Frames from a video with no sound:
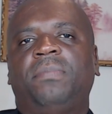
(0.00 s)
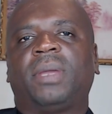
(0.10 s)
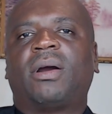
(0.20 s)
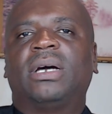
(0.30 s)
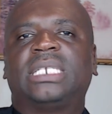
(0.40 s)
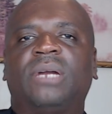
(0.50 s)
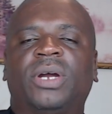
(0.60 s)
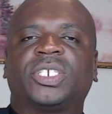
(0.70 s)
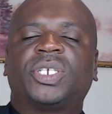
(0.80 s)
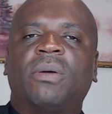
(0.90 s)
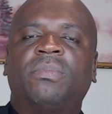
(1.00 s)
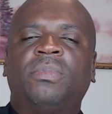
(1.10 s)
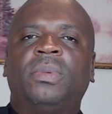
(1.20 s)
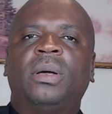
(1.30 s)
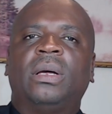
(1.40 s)
Because there were
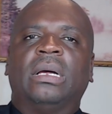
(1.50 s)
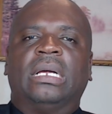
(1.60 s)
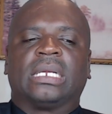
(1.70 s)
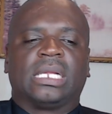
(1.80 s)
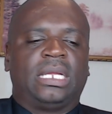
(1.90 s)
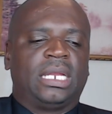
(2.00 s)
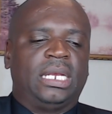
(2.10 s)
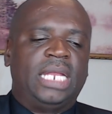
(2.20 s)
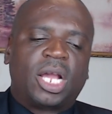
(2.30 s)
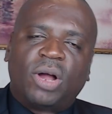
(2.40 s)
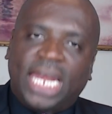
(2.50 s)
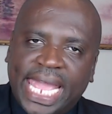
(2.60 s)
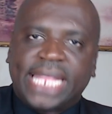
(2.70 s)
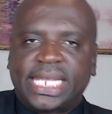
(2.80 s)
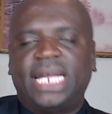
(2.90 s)
some
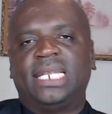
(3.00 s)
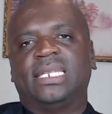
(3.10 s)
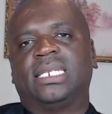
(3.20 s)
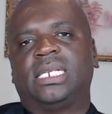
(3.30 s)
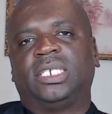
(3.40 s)
Nicolaitans.